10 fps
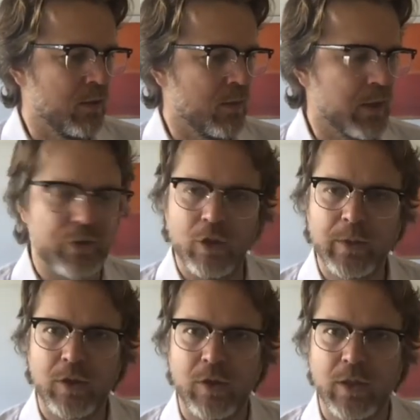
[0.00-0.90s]

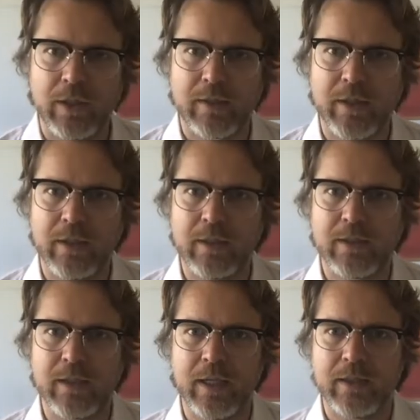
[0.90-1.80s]
German colleague suddenly
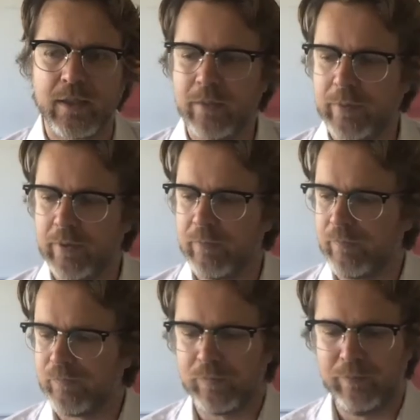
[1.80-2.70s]
stands up and
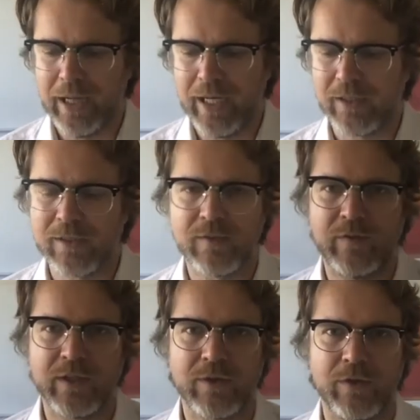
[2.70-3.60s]
bangs his
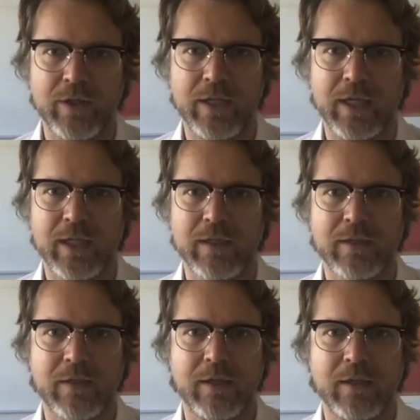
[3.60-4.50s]
fist on the
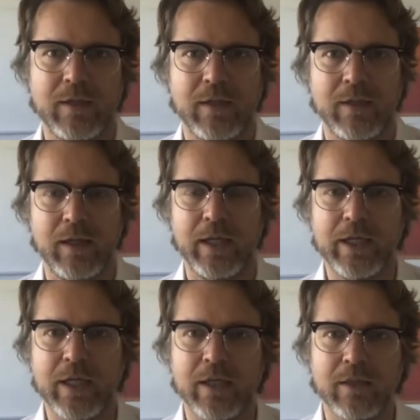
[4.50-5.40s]
desk and
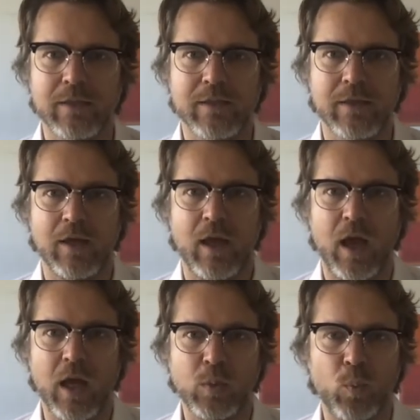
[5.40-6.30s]
yells,
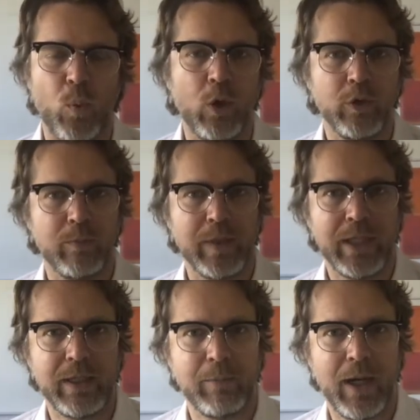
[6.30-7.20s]
"I won't
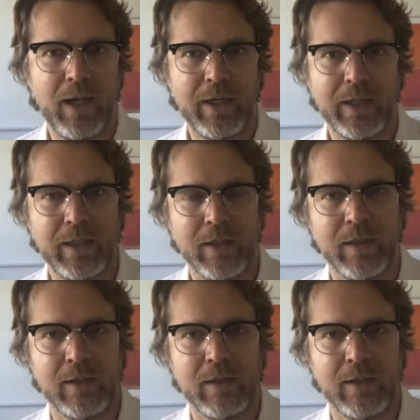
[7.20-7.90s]
be party